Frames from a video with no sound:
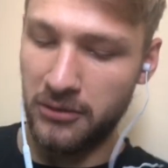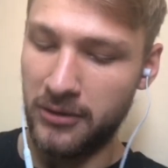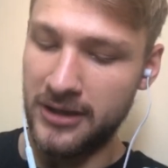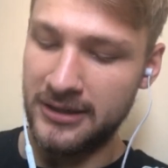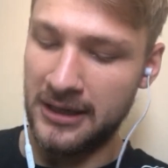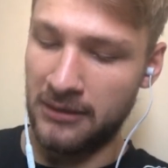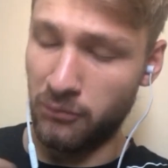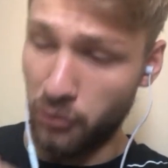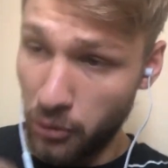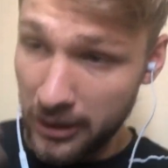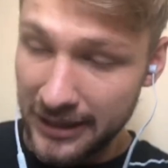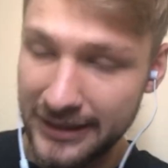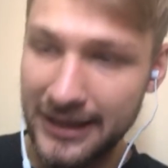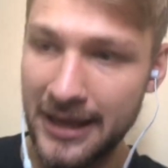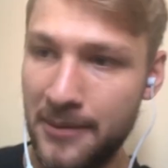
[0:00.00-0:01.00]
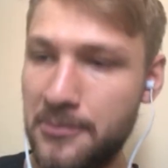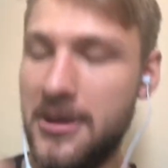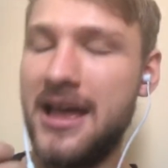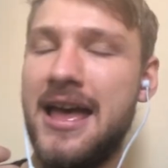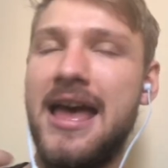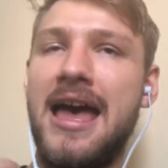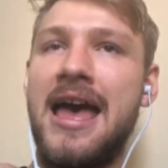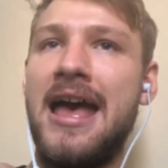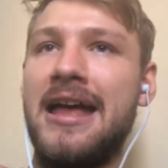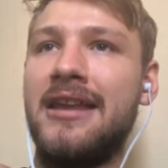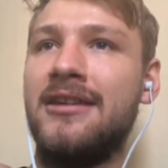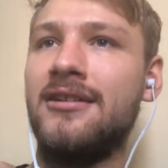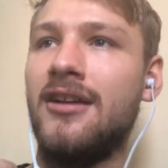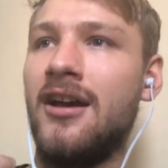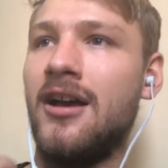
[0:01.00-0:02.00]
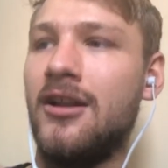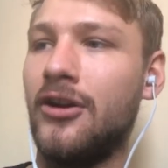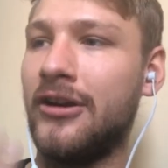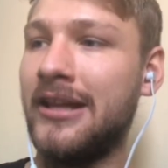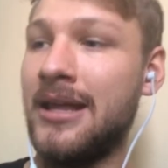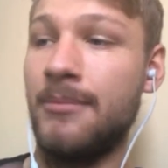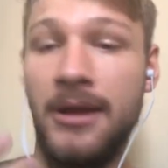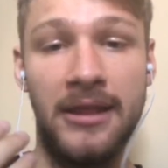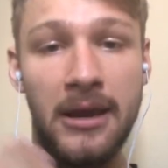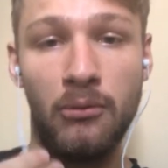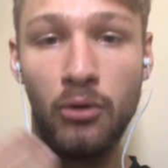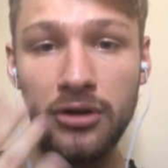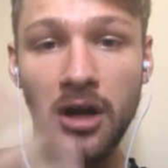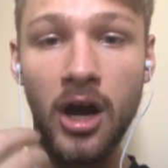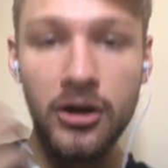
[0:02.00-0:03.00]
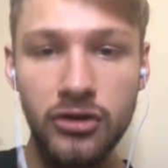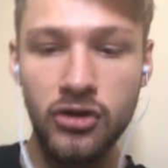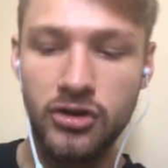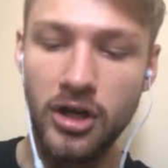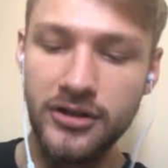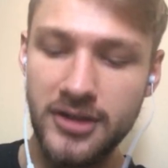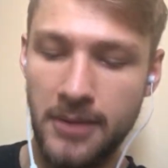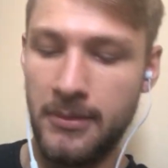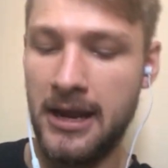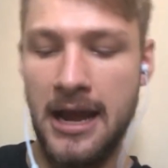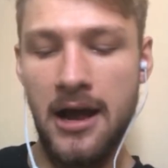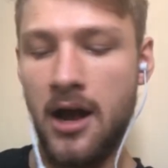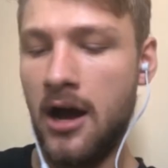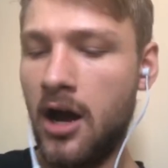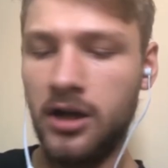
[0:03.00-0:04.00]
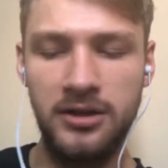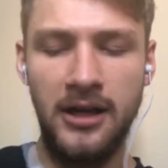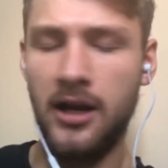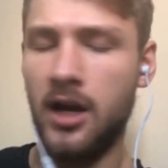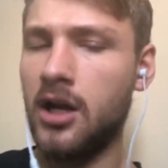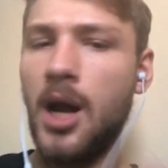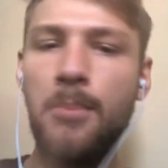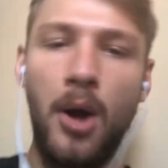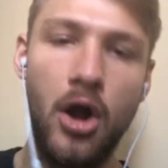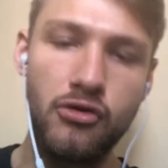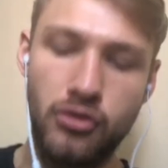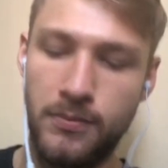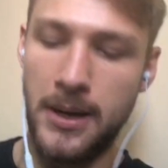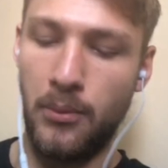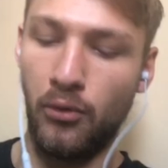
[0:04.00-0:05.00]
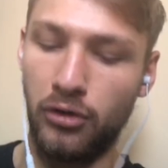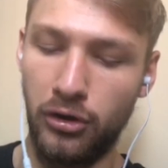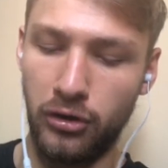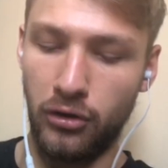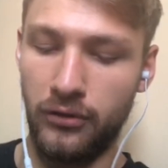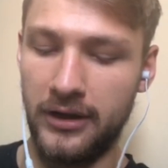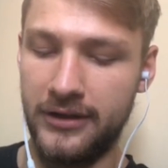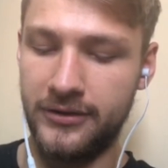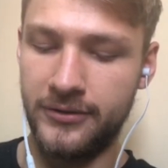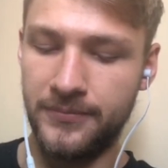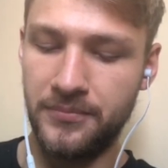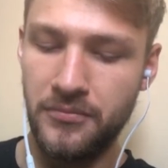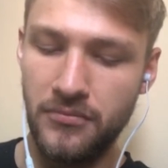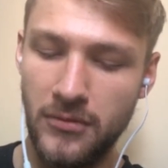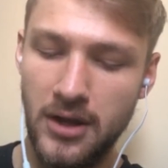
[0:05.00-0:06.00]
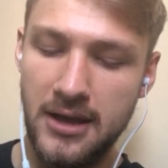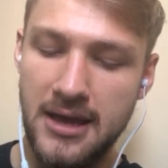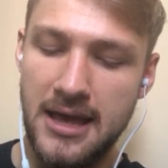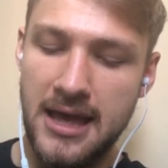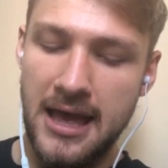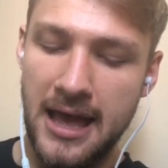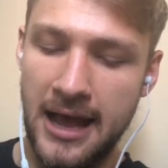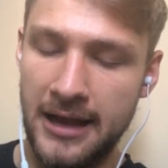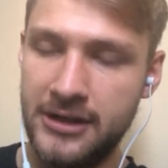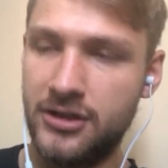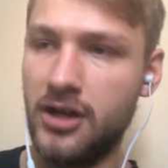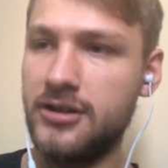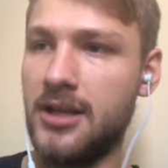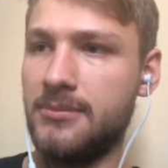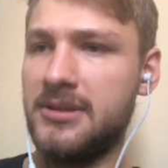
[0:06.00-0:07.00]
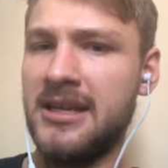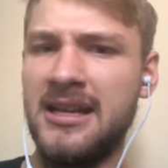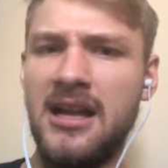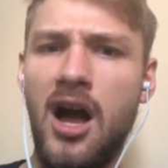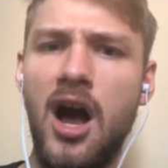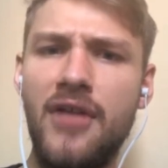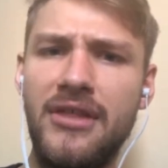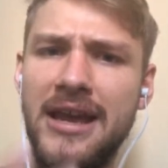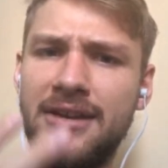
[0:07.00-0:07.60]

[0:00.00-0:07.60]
and read them and look at them, and they want us to judge them. They asked like a couple hundred people to do this and judge them, saying, are they